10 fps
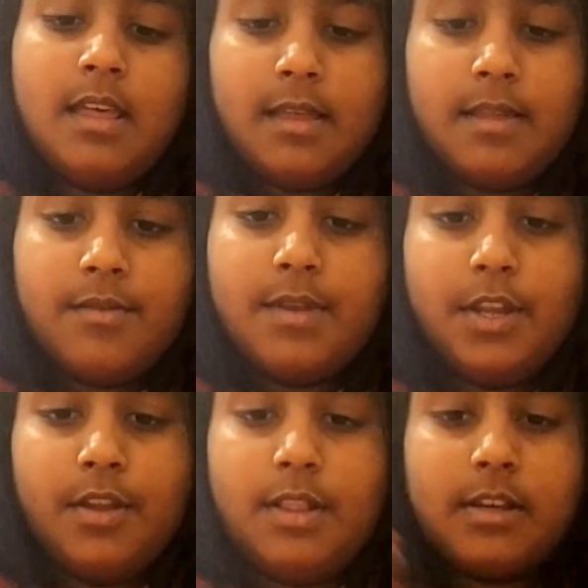when you
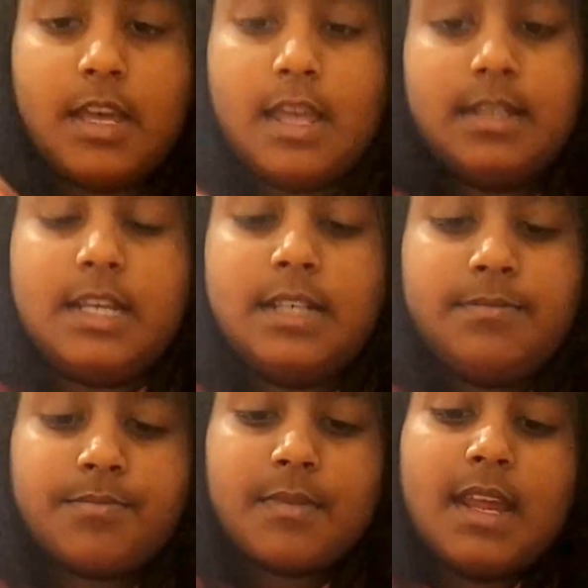look at it.
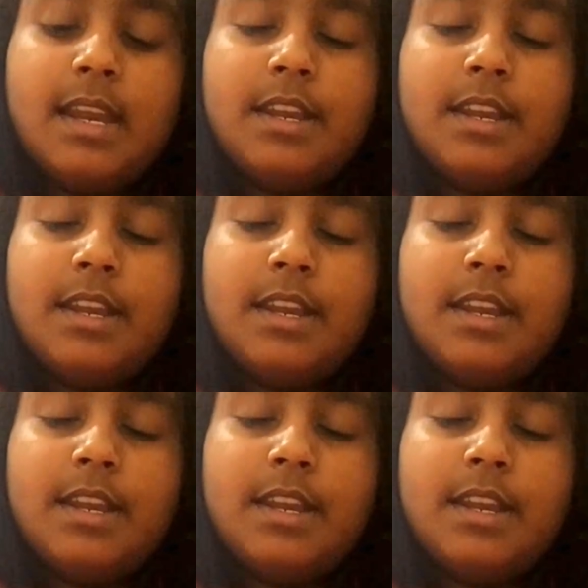And it's